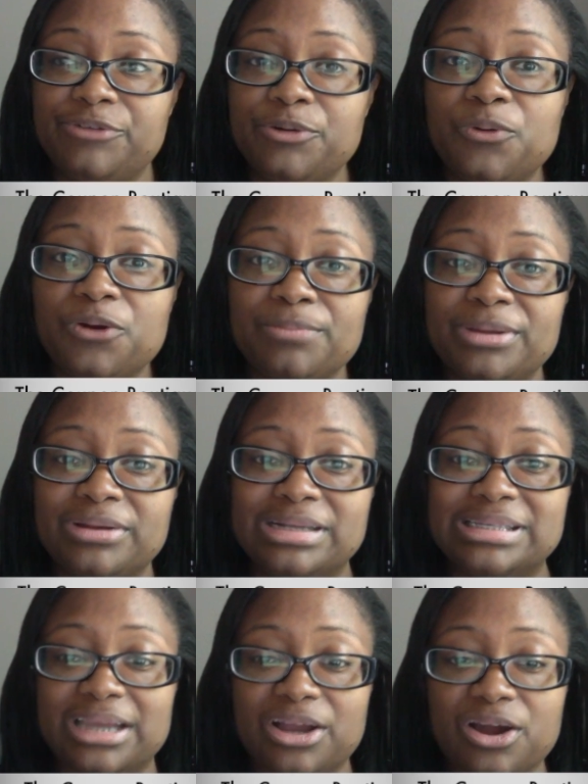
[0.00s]
water bill
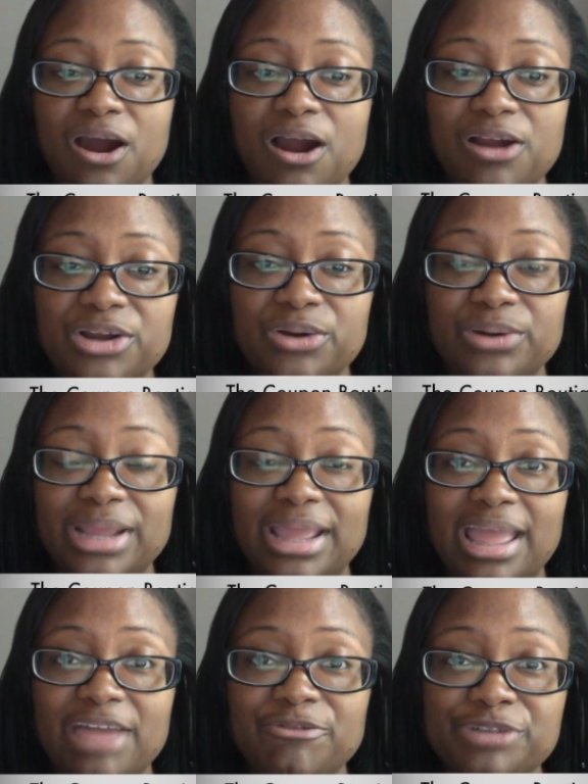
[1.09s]
is like a car note
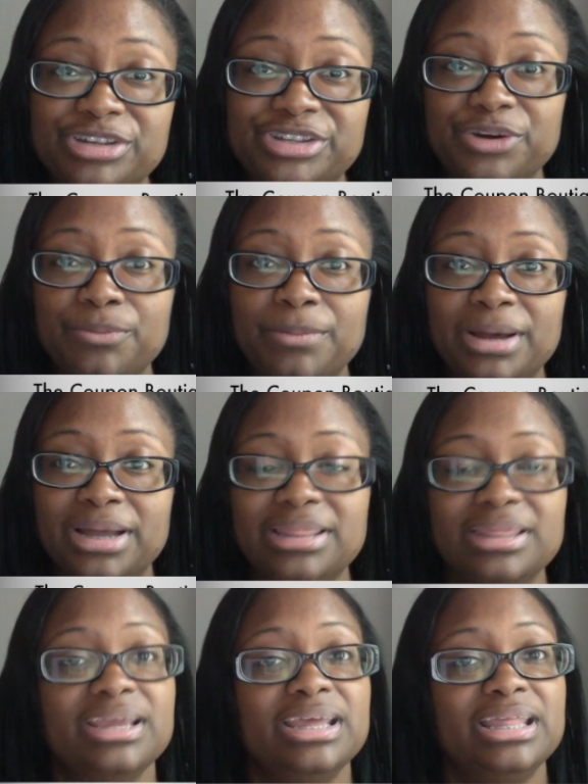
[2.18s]
every single month,
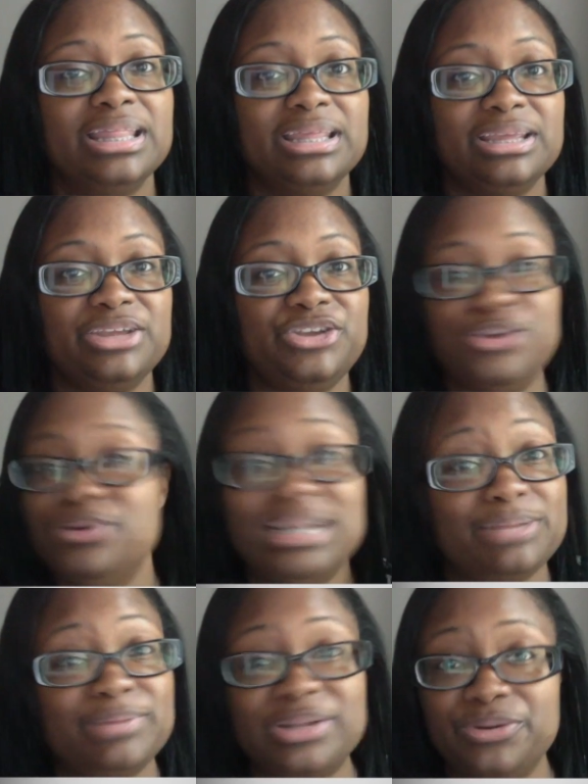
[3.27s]
you need
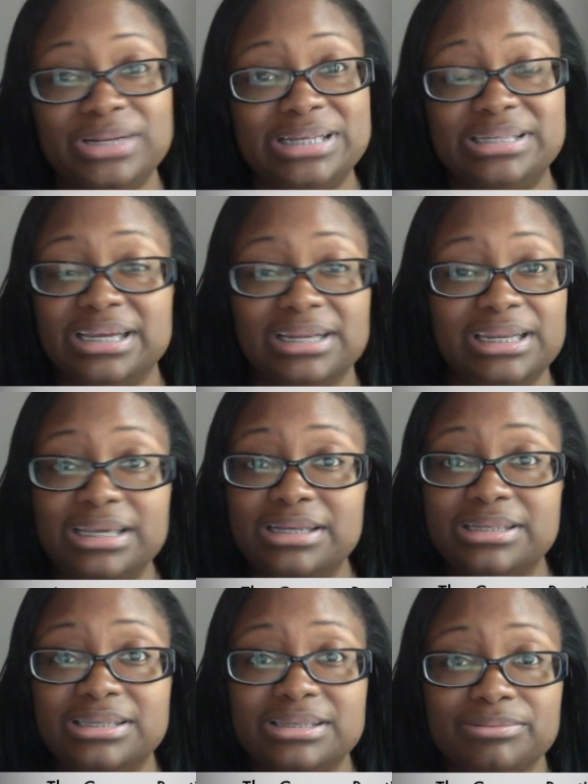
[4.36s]
to be doing these
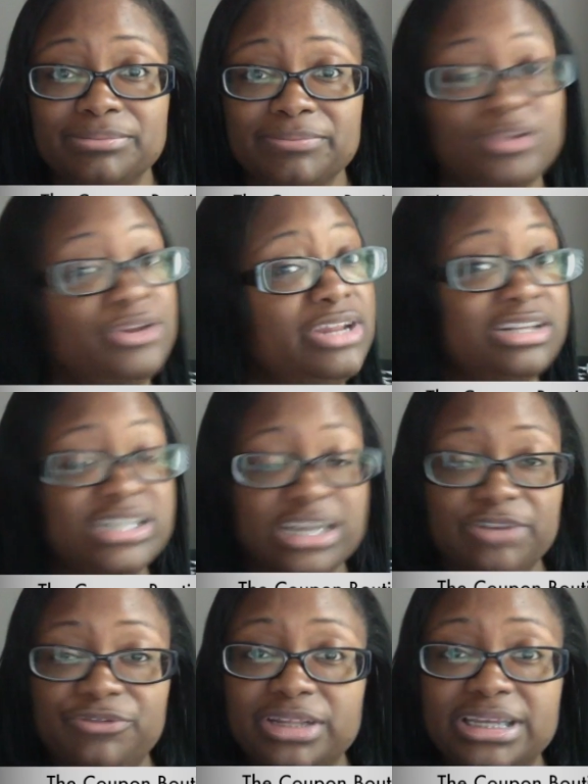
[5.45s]
techniques. You need to check
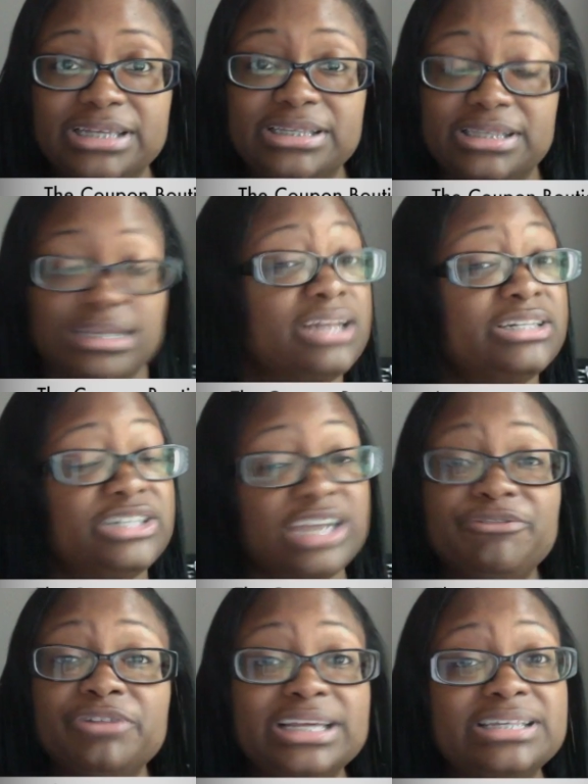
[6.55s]
for leaks.
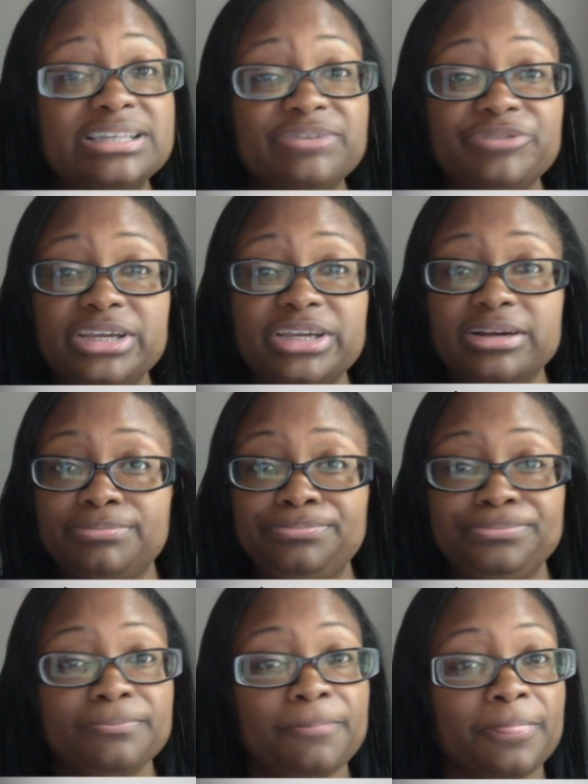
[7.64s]
Check for leaks every year.
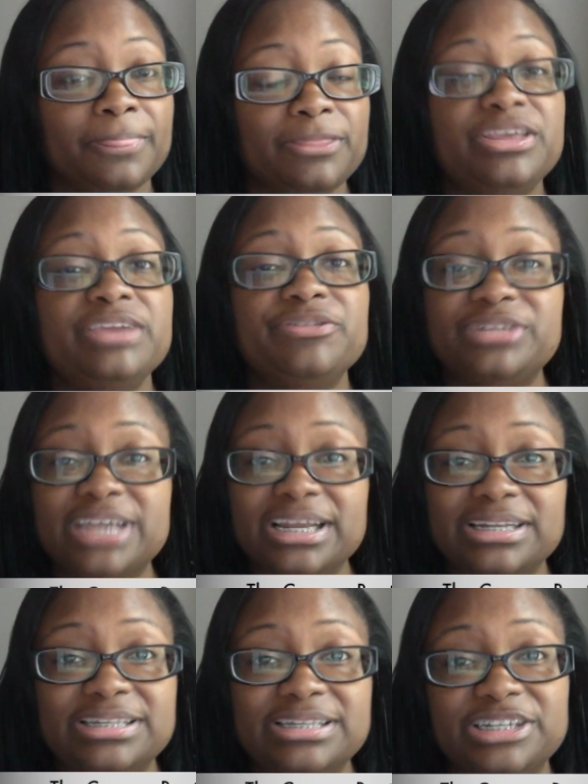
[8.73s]
These are
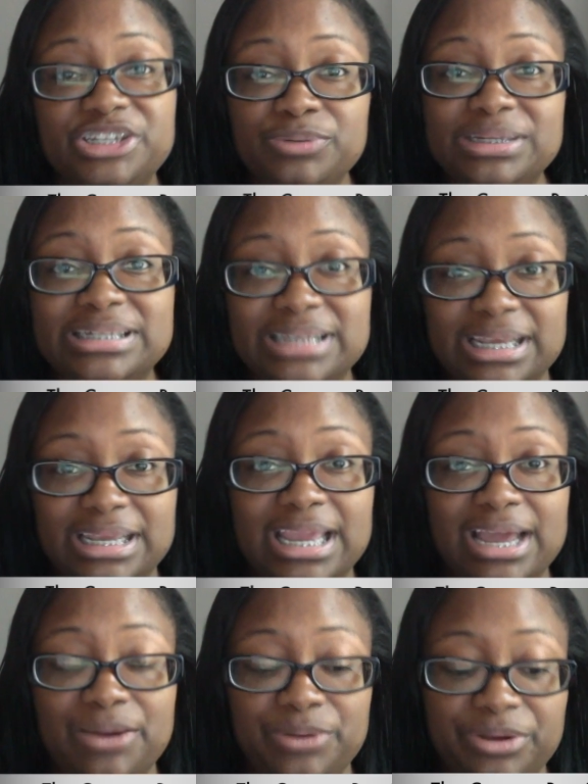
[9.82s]
techniques that you would need to take
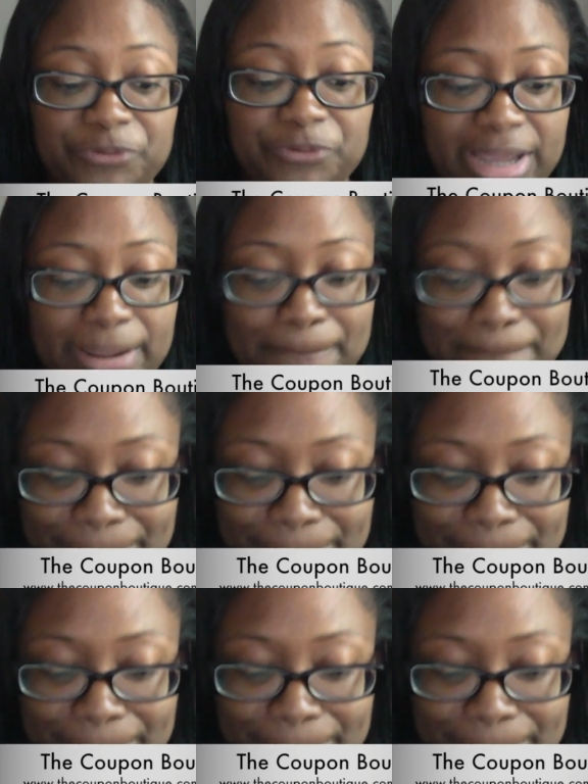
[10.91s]
account of, okay?